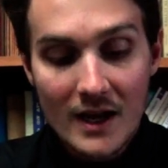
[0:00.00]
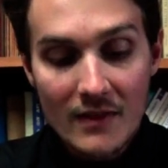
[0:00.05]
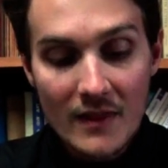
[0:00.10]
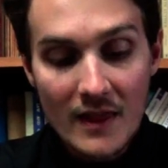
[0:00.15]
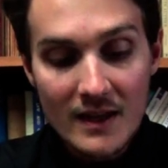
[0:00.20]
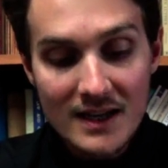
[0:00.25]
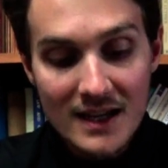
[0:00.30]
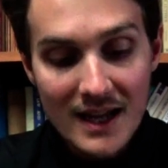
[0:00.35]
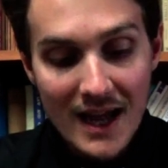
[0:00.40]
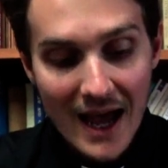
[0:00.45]

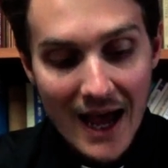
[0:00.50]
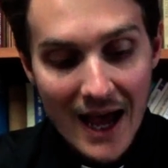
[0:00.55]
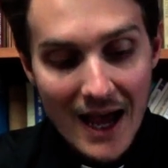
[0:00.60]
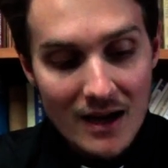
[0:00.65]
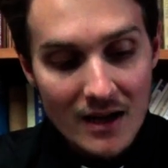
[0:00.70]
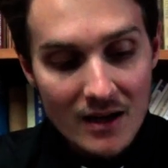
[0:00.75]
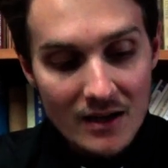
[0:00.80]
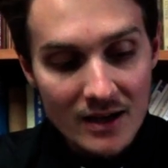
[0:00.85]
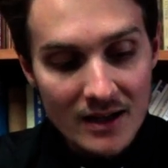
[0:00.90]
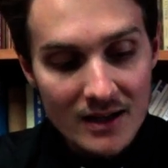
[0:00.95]
The
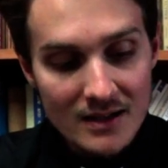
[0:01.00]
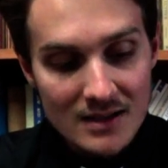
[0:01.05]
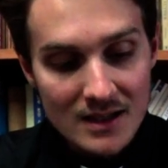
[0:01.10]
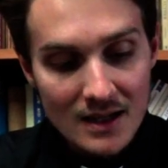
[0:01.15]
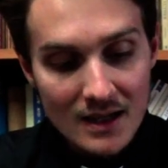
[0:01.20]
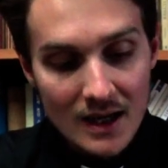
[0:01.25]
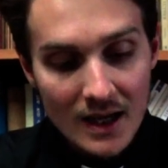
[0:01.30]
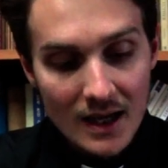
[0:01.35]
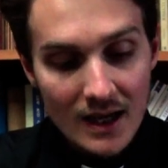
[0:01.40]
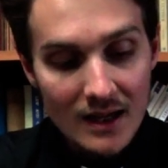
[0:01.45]
diaconate
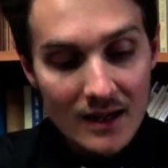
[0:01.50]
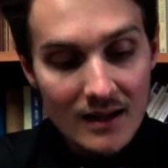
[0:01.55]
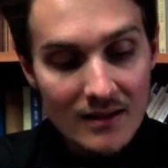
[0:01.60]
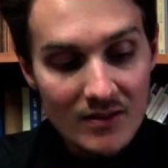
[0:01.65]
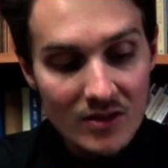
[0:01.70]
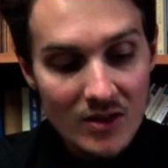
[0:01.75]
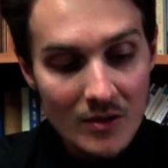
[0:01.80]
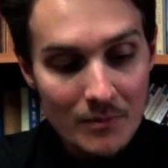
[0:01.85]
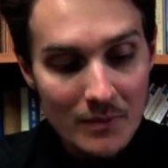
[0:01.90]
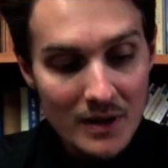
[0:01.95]

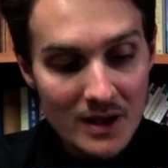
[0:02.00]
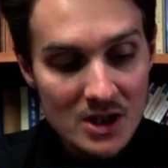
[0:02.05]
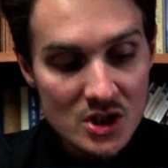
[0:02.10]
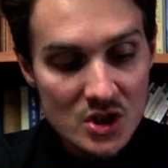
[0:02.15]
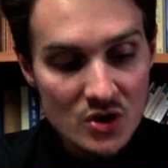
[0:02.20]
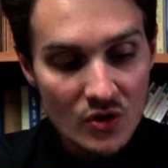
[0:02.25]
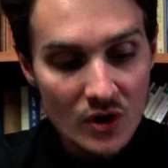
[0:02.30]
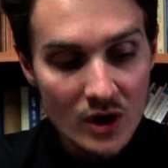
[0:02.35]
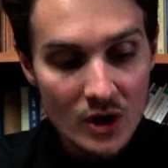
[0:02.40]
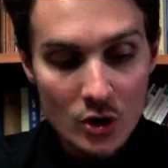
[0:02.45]
is the
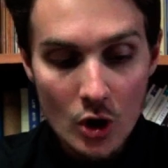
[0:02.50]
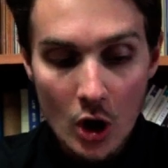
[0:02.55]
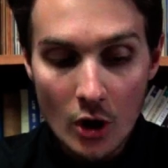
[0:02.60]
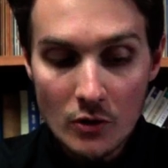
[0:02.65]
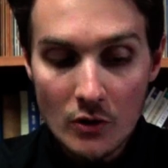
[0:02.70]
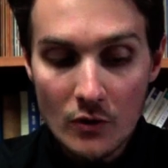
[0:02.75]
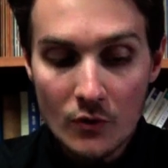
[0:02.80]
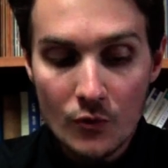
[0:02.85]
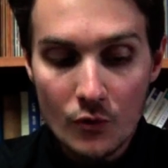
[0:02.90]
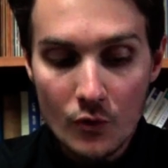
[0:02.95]
ministry
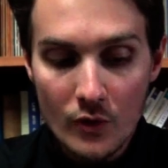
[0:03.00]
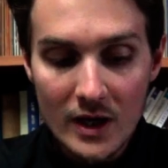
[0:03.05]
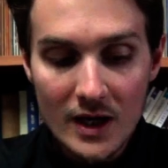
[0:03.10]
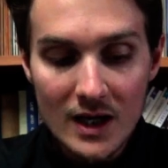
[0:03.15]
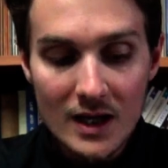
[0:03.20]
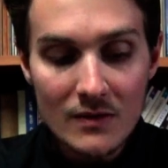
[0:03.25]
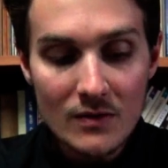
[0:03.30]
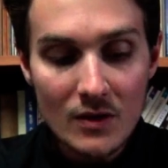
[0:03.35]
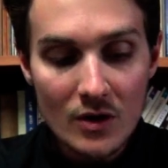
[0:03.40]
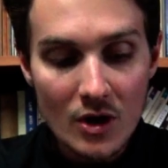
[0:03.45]
not of
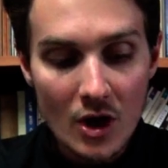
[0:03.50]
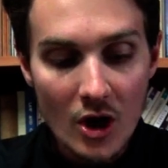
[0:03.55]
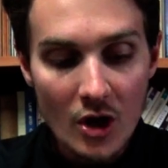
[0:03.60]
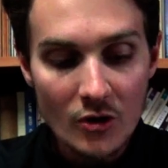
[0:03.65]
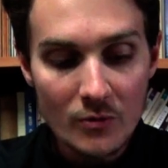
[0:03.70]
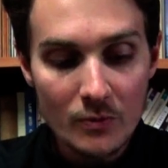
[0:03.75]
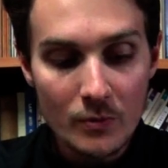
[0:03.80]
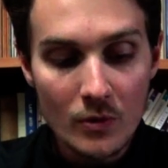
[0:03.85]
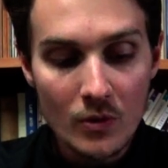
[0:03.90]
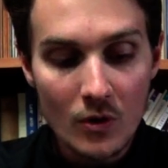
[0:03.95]
reading the
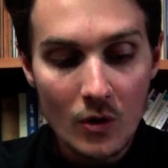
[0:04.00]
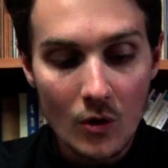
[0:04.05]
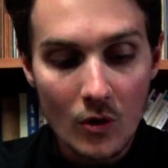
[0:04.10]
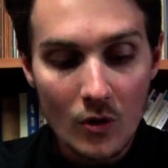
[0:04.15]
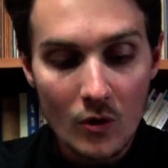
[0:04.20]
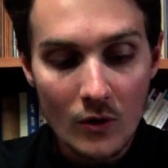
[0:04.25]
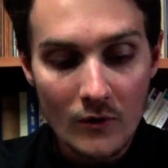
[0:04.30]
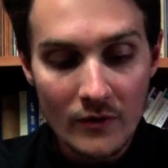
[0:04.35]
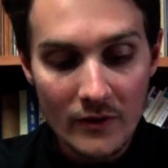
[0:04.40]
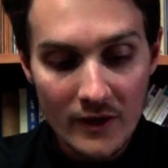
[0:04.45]
gospel
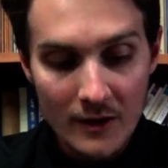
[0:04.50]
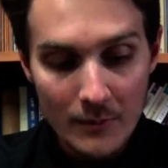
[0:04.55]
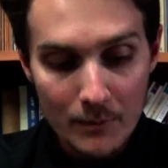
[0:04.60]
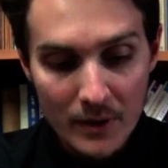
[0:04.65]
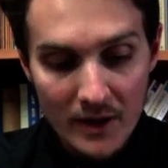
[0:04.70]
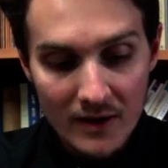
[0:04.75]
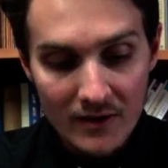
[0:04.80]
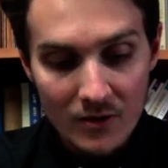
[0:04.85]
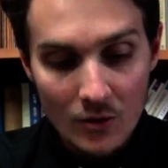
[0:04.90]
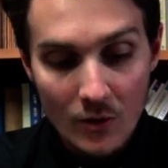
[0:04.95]
or the
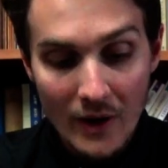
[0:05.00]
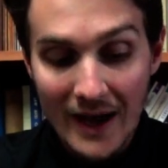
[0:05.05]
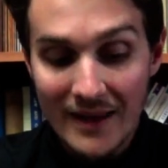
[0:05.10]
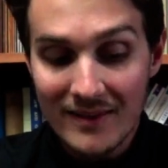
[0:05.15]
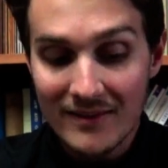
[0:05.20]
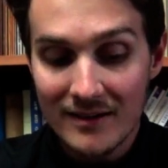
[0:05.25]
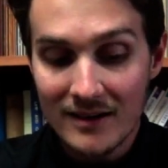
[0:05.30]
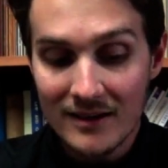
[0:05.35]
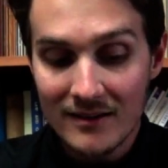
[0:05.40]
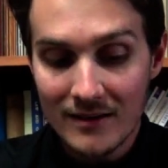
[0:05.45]
epistle
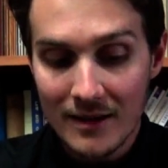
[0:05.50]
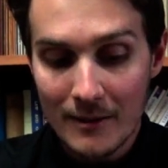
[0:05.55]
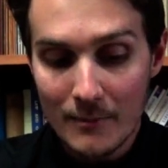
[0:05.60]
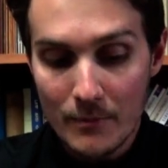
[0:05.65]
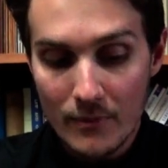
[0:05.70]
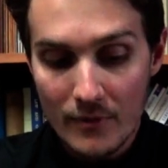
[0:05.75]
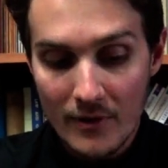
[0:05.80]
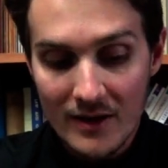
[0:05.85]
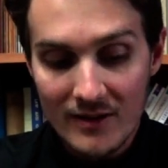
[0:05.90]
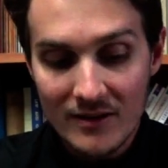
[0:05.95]
as it is at
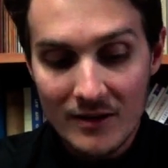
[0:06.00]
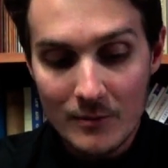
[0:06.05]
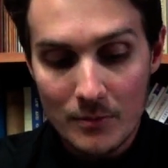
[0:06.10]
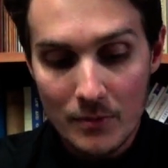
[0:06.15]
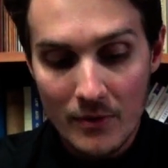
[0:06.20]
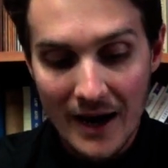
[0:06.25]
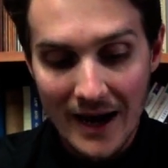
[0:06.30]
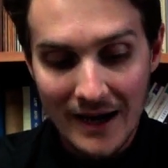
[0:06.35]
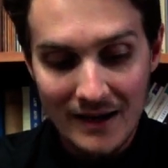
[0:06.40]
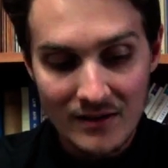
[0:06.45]
present
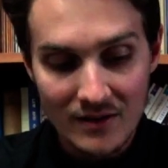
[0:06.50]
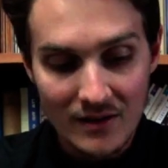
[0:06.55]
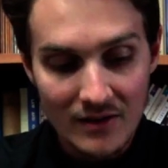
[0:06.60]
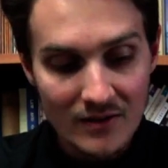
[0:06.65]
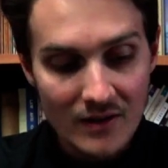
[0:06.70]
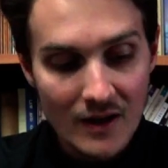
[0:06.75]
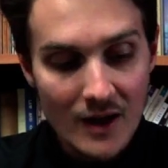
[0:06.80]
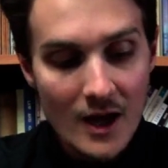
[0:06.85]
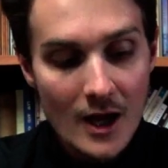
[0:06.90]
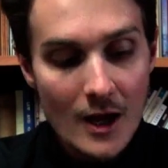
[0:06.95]
practice,